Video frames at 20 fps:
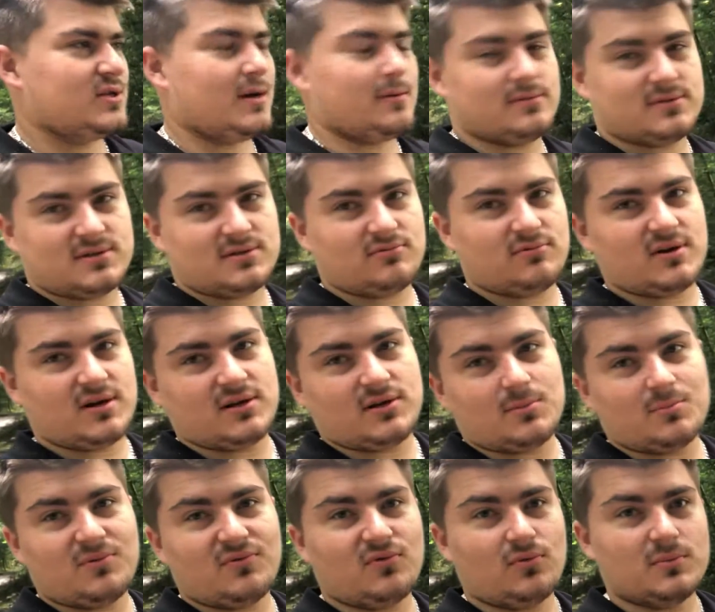That was a really
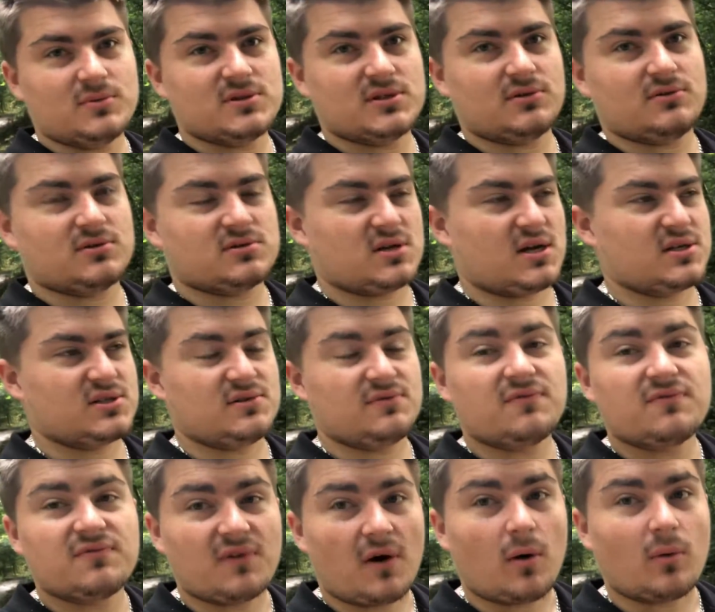good performance increase. I actually
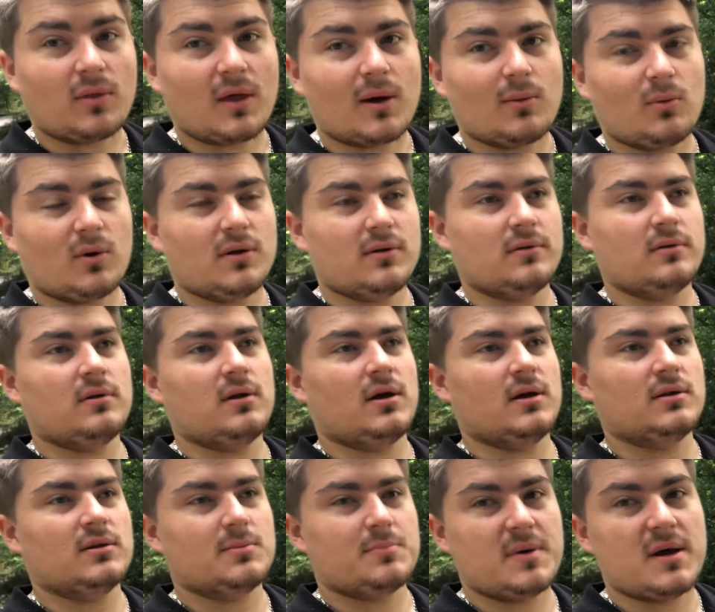felt that one,
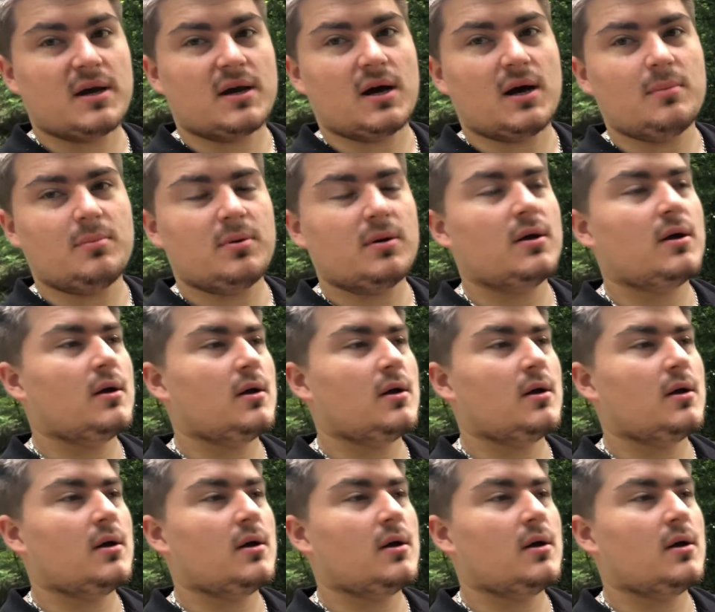like the pickup.